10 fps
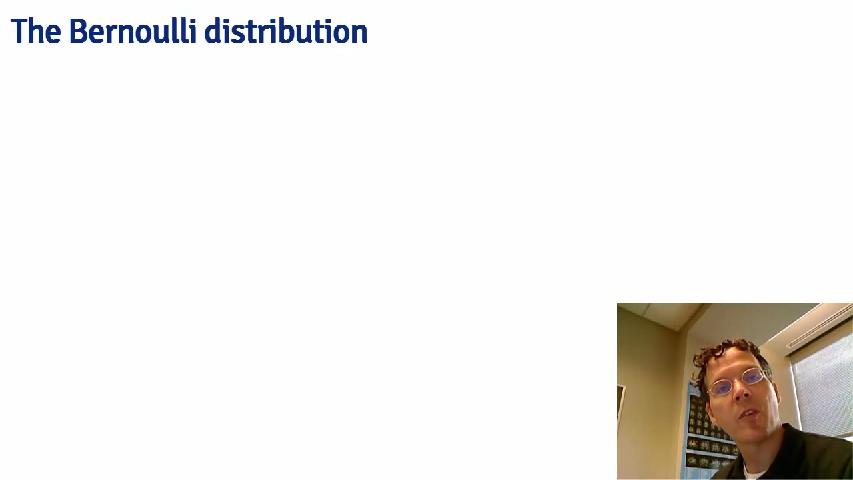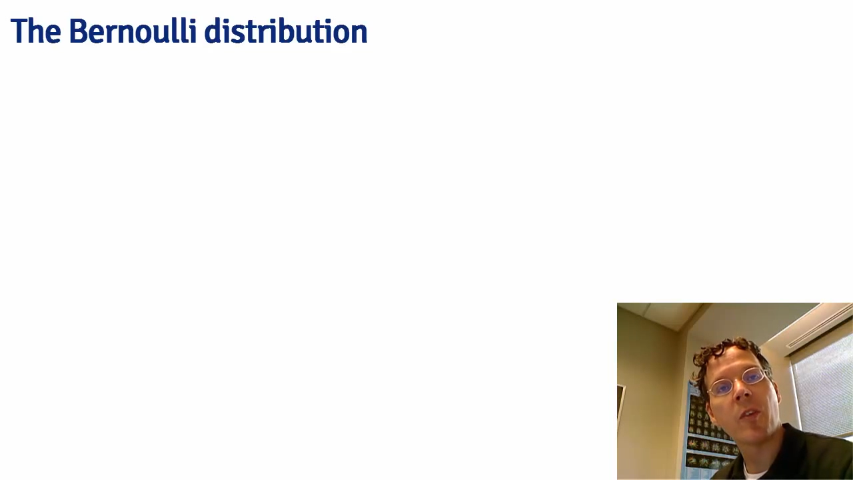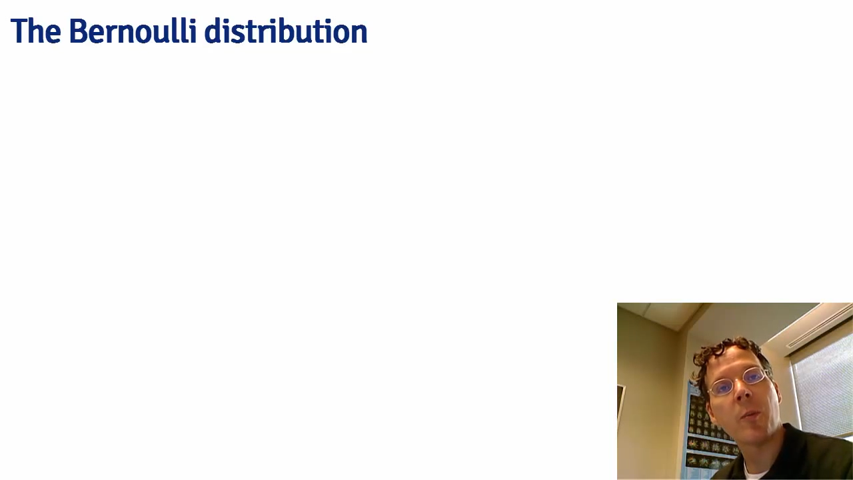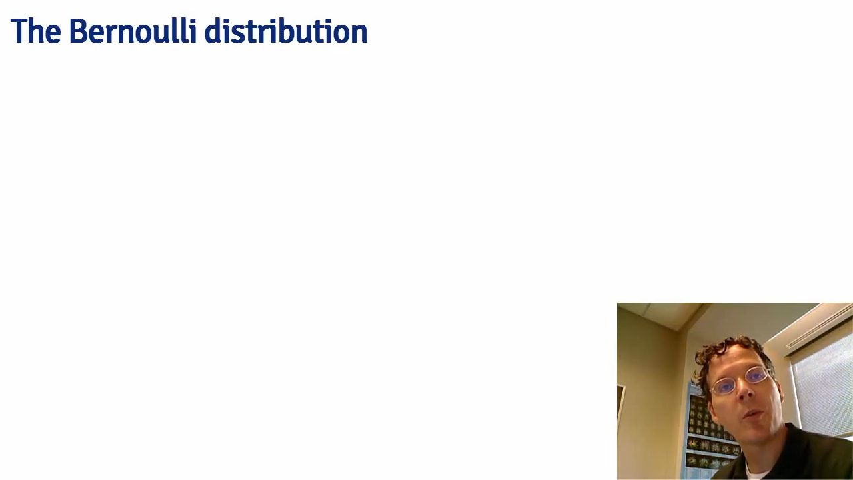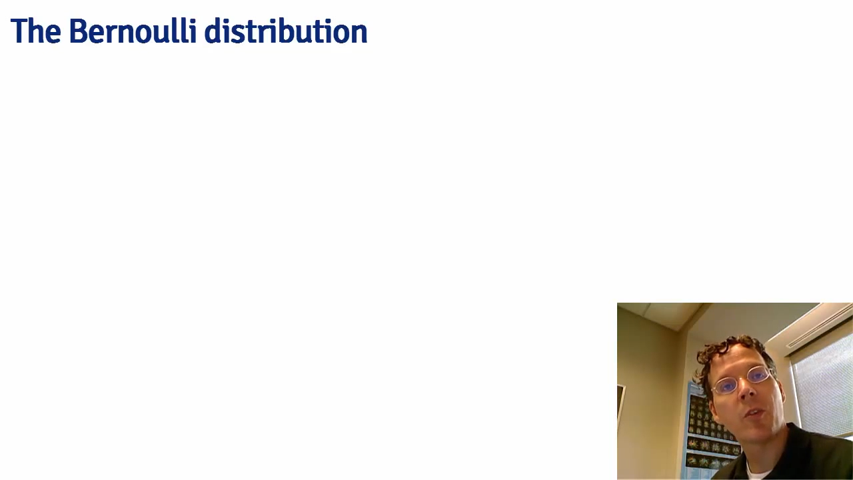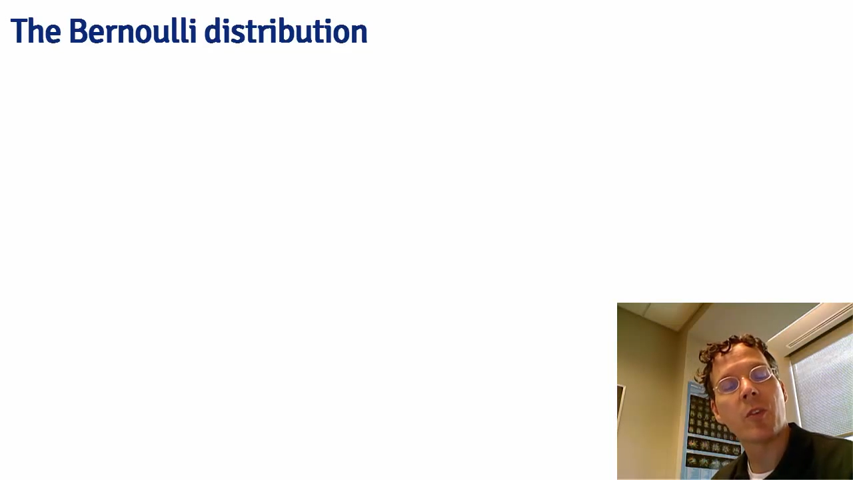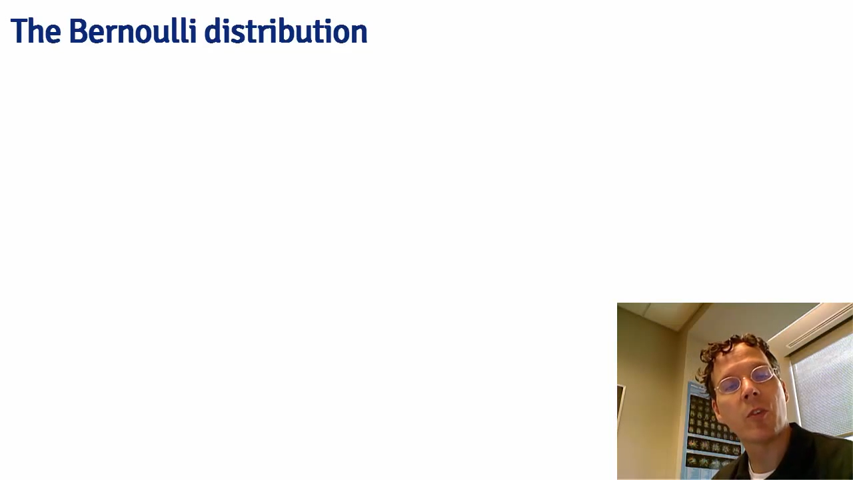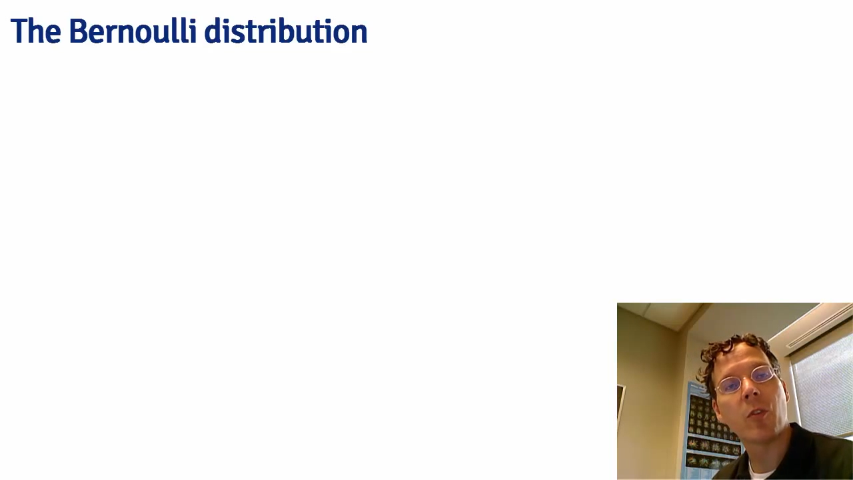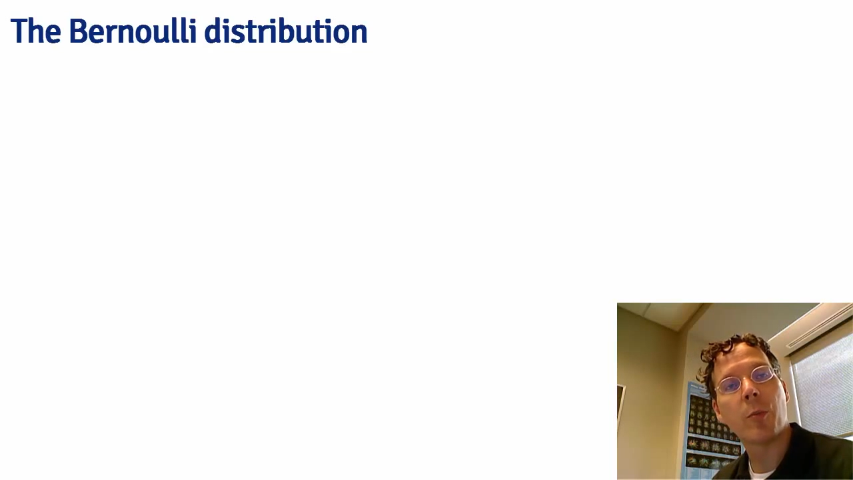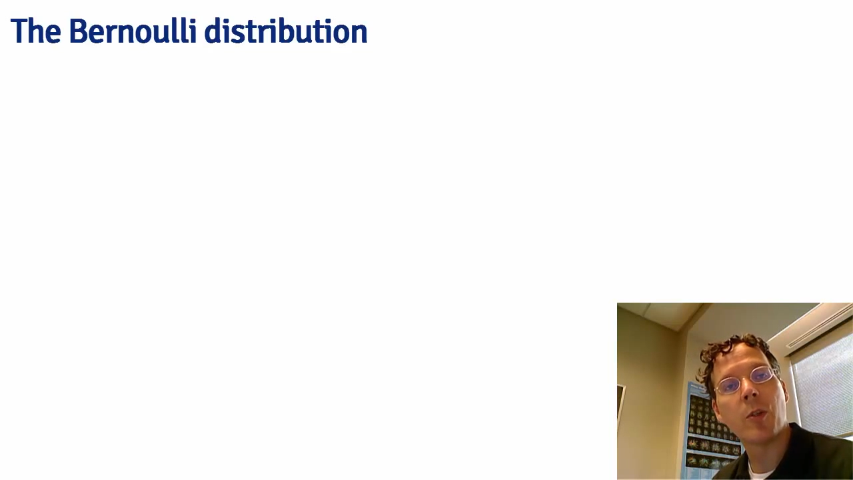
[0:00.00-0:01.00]
simplest
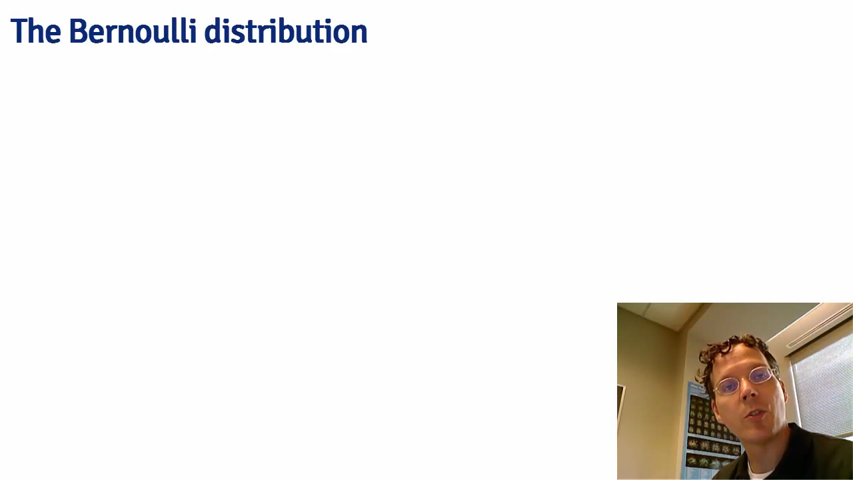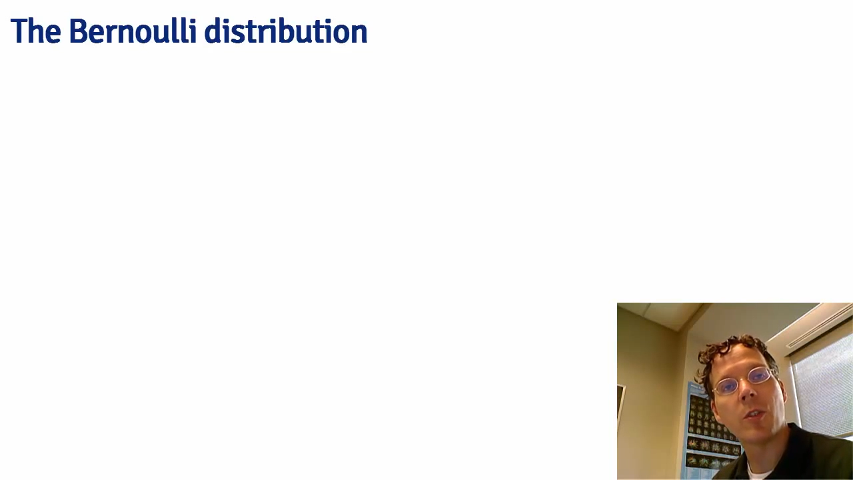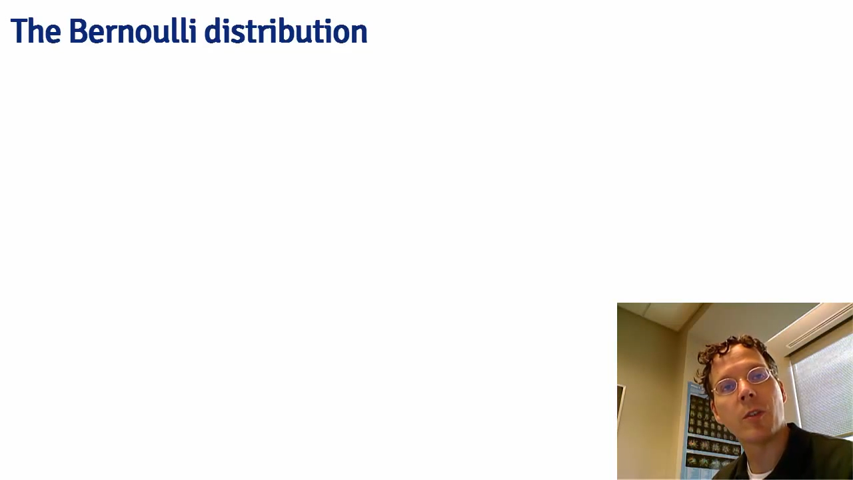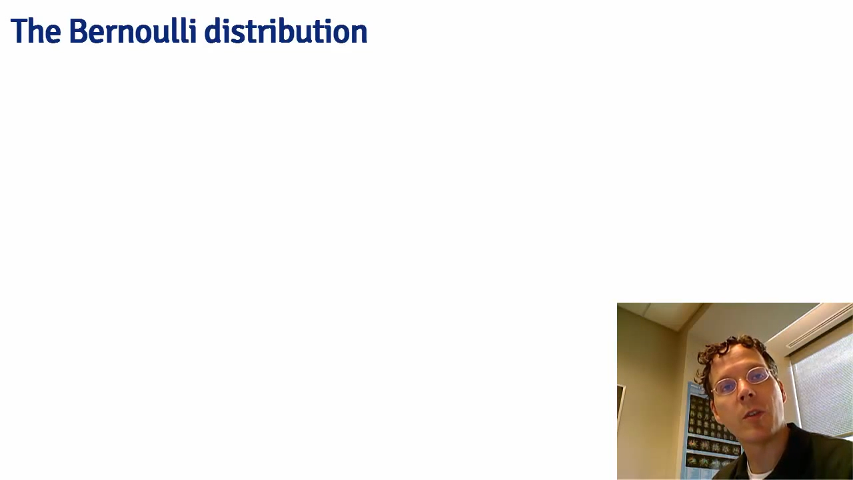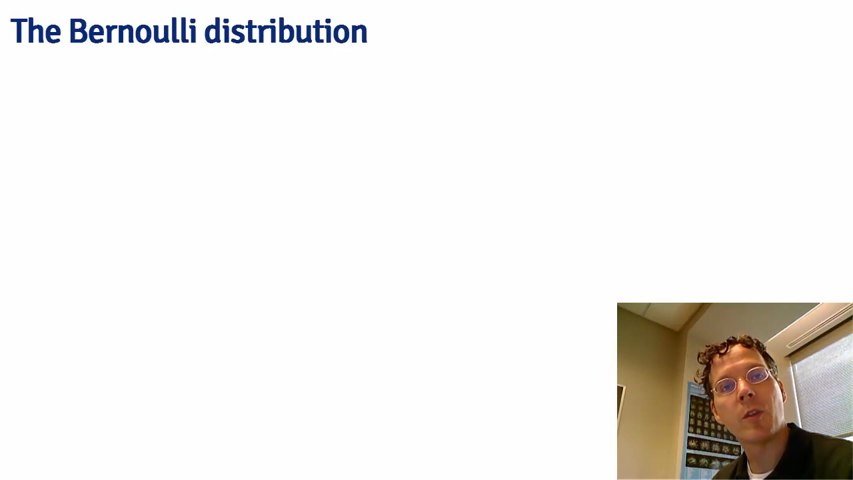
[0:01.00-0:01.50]
distribution,